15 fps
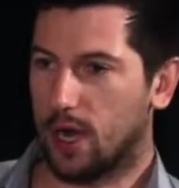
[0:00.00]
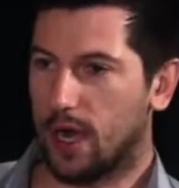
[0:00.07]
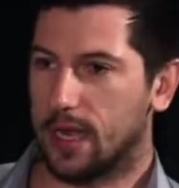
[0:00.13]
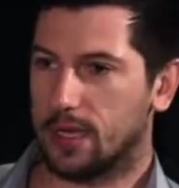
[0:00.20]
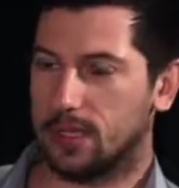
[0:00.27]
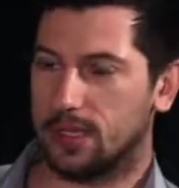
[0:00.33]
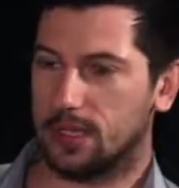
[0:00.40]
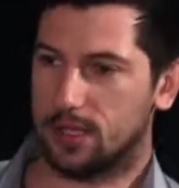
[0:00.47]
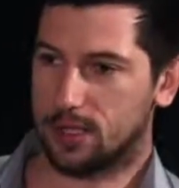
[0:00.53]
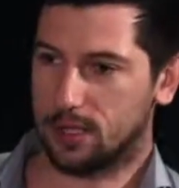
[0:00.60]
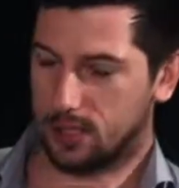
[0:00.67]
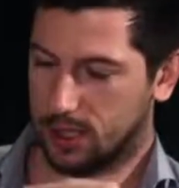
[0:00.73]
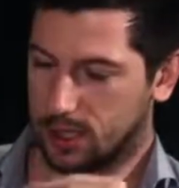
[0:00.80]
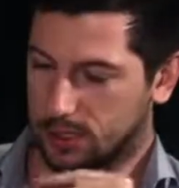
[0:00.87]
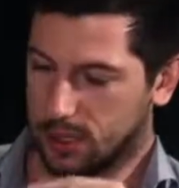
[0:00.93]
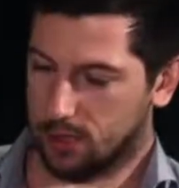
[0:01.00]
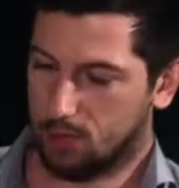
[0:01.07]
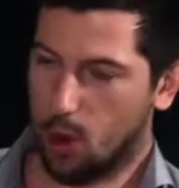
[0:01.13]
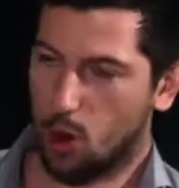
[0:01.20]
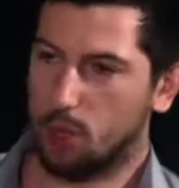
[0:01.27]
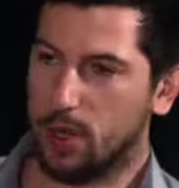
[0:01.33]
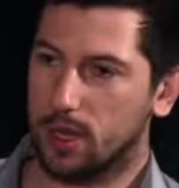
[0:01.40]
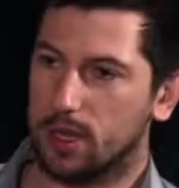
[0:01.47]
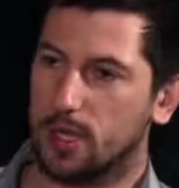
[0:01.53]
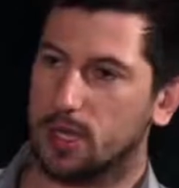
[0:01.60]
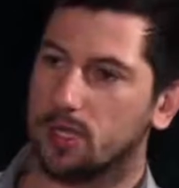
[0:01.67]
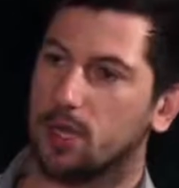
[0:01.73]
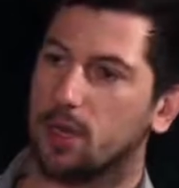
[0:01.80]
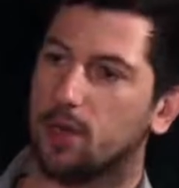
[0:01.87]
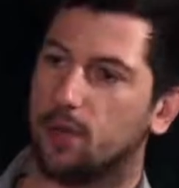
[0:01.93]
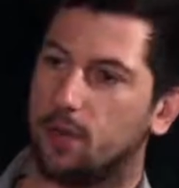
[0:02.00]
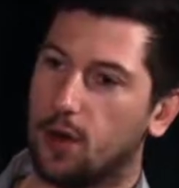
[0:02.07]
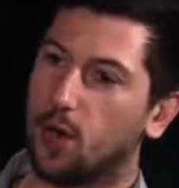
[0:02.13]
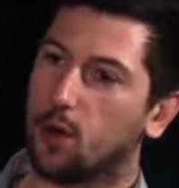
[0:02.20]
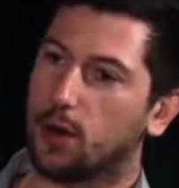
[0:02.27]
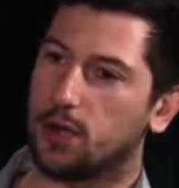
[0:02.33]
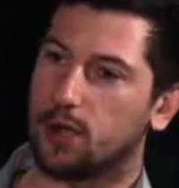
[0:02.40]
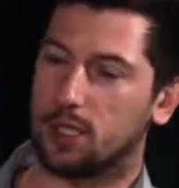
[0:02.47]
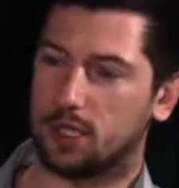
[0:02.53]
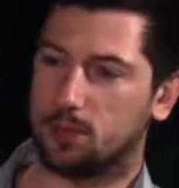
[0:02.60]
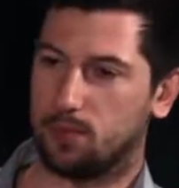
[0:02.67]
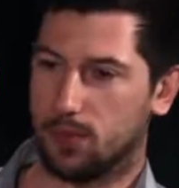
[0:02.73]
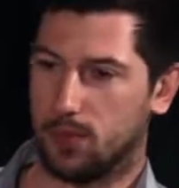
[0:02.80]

And since the moment they start following this